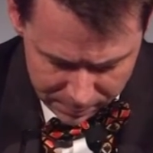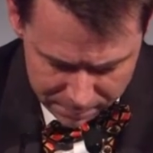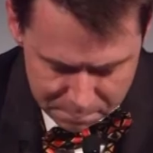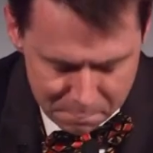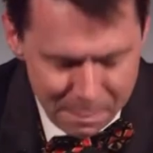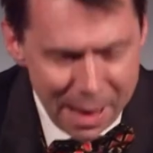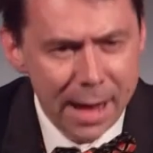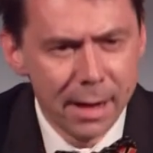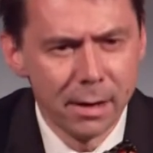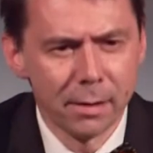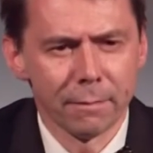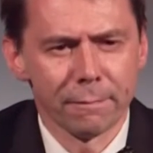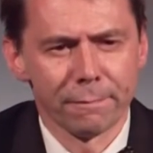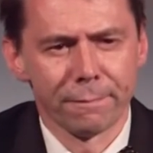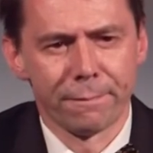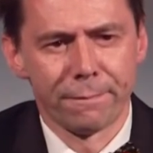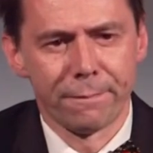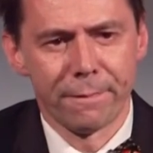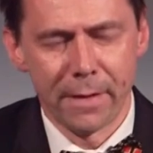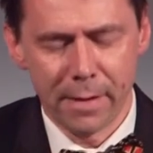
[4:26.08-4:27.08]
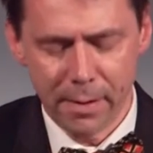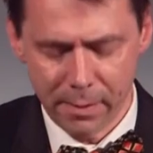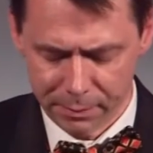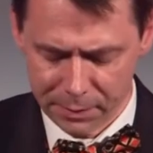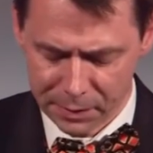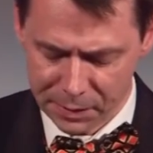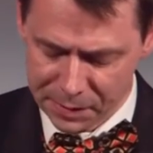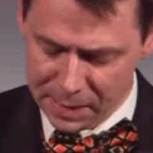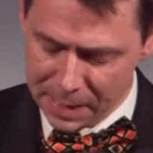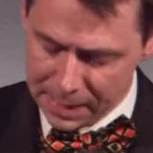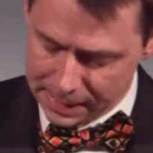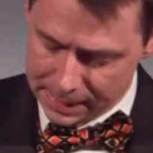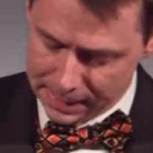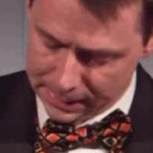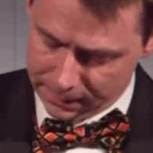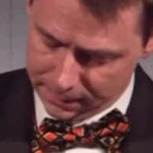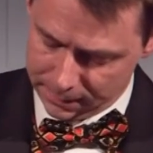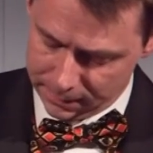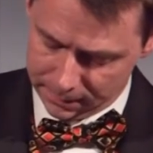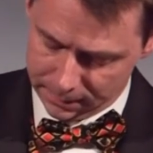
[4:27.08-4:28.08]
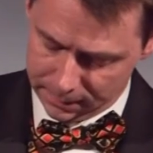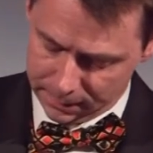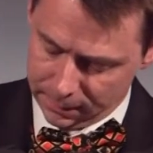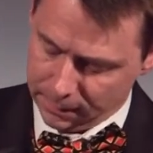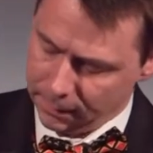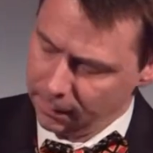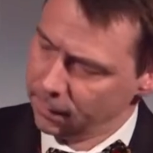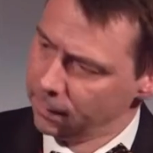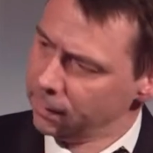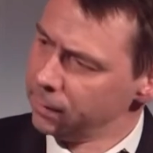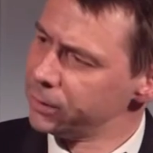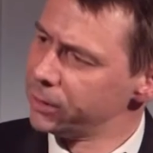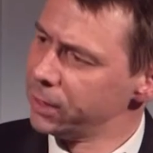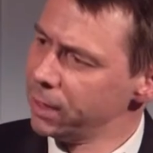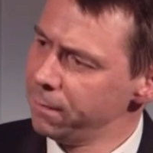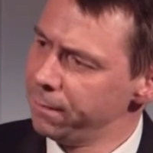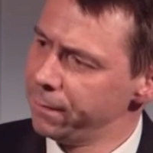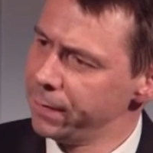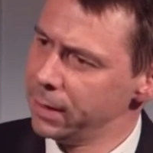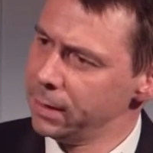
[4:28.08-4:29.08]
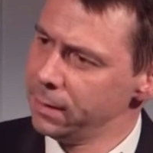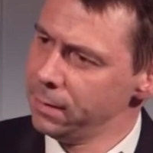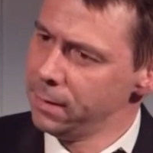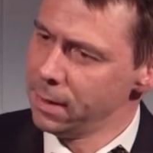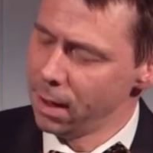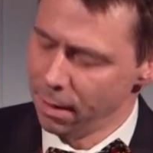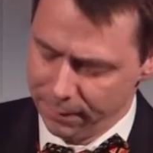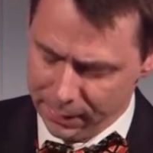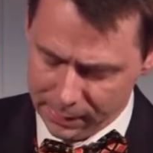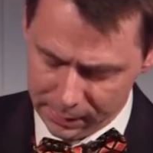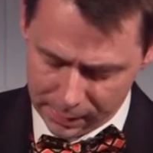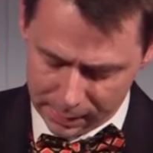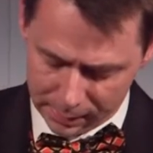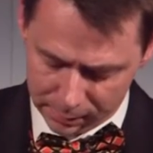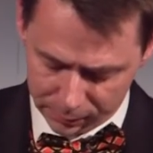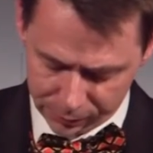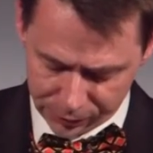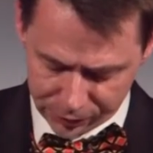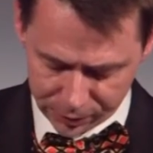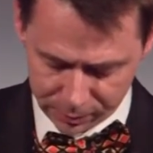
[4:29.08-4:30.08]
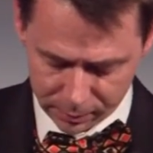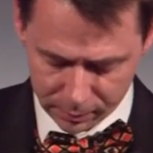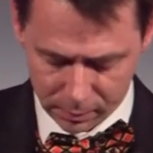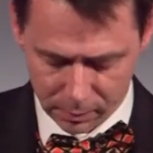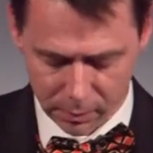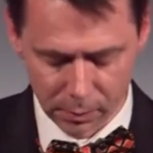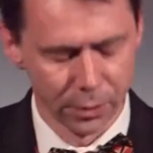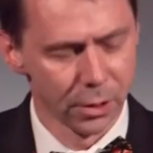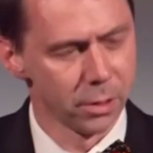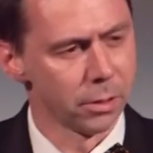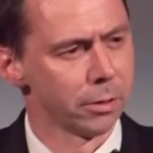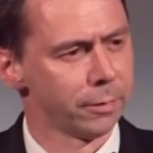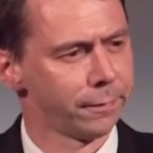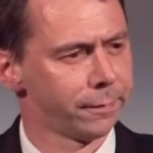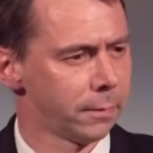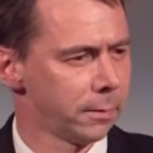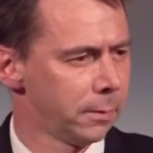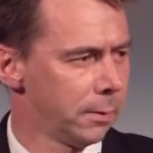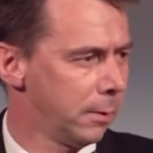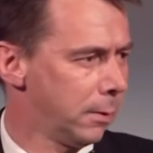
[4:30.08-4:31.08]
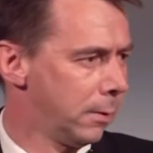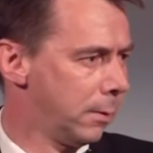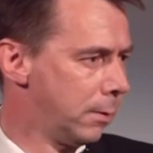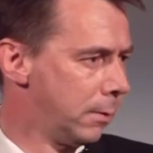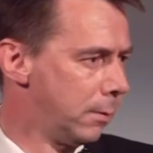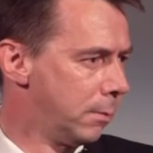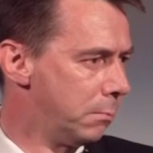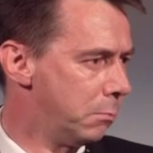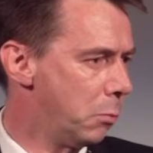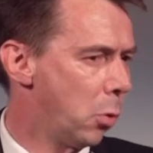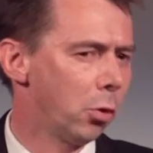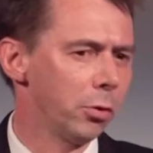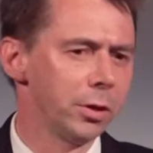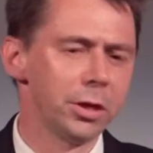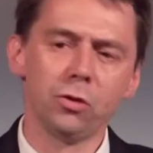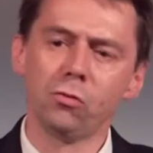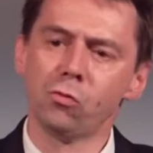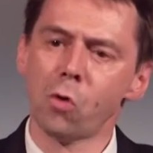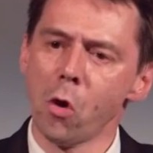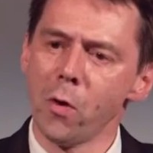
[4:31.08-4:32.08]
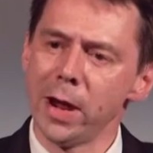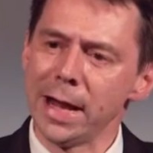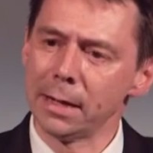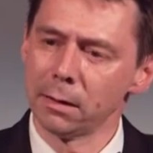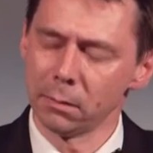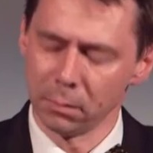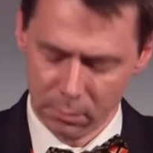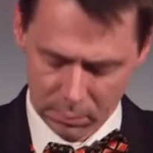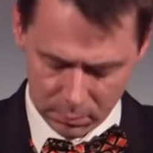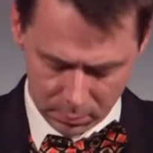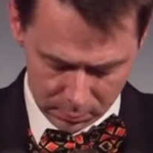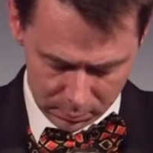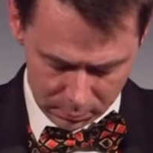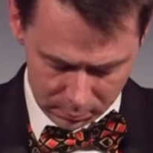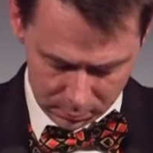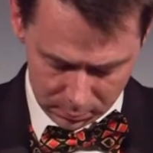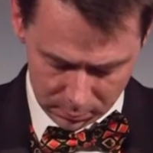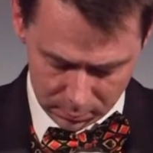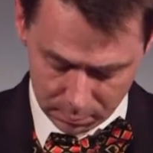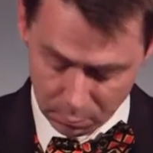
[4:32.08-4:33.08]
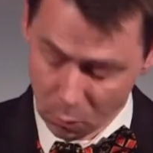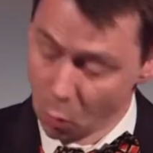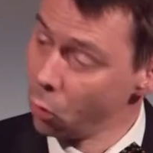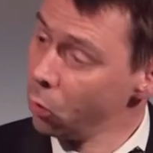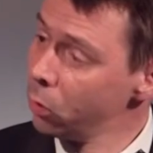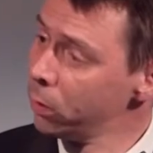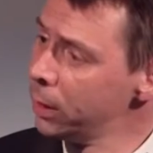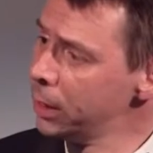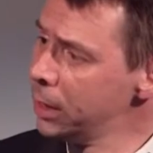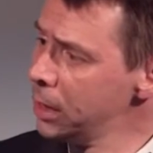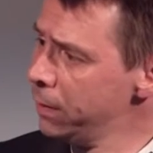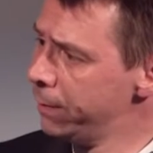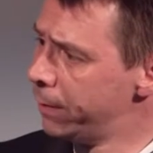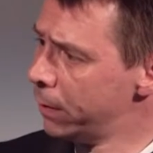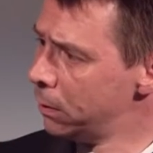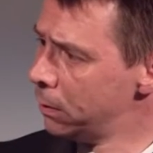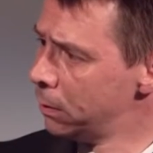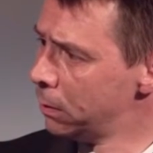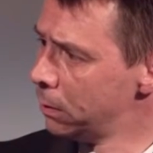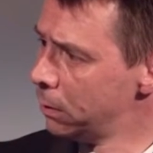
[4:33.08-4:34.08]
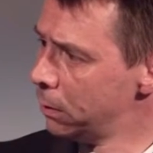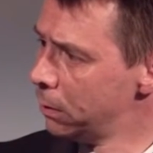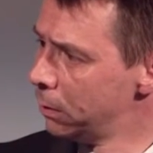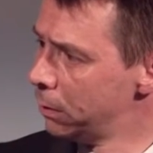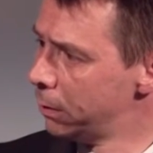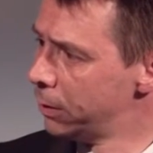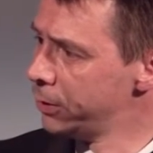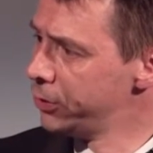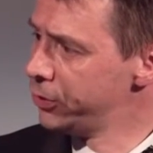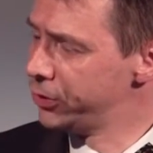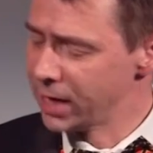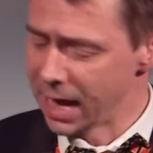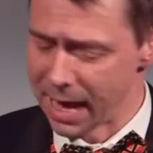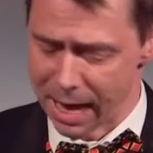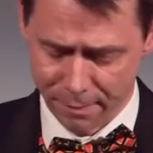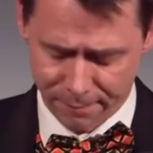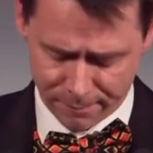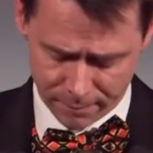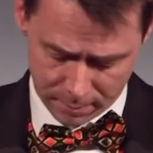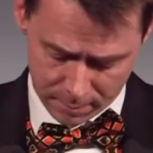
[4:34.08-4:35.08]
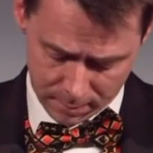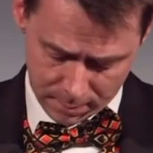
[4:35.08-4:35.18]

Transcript: "Men fear thinking as they fear nothing else on earth, more than ruin, more even than death.